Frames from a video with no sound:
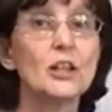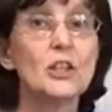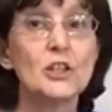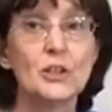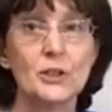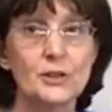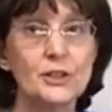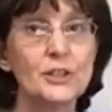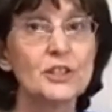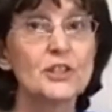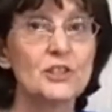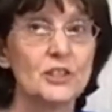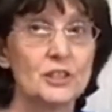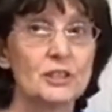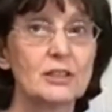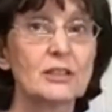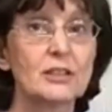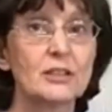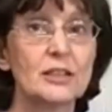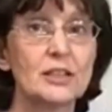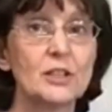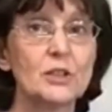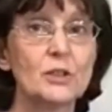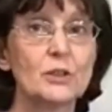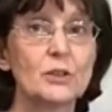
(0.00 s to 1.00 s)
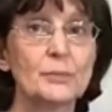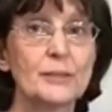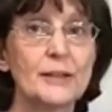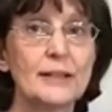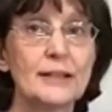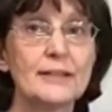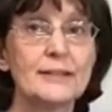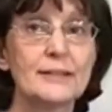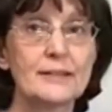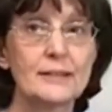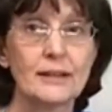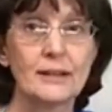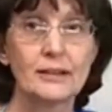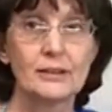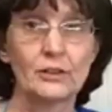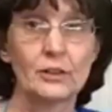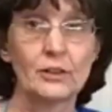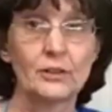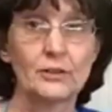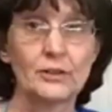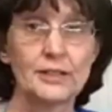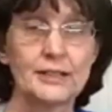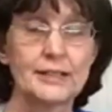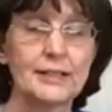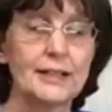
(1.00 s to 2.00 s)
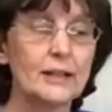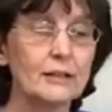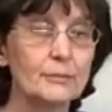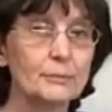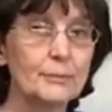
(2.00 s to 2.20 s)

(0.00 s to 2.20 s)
you can just clean your piece and go to town